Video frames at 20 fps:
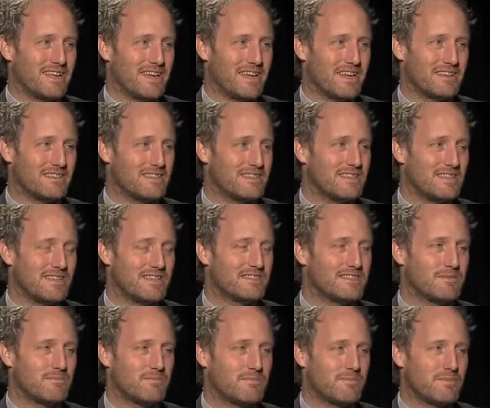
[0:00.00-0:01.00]
And it's
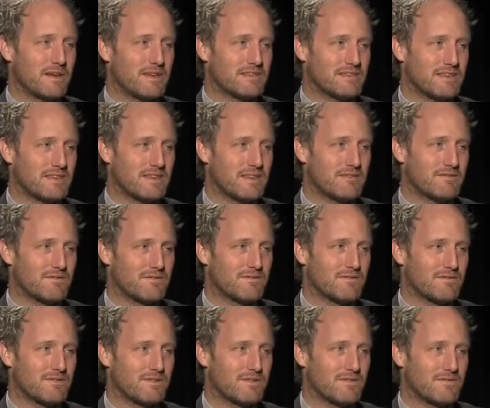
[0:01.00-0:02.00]
the best thing
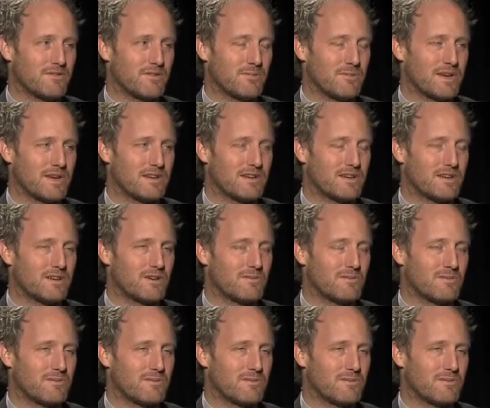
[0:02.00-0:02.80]
for a filmmaker to go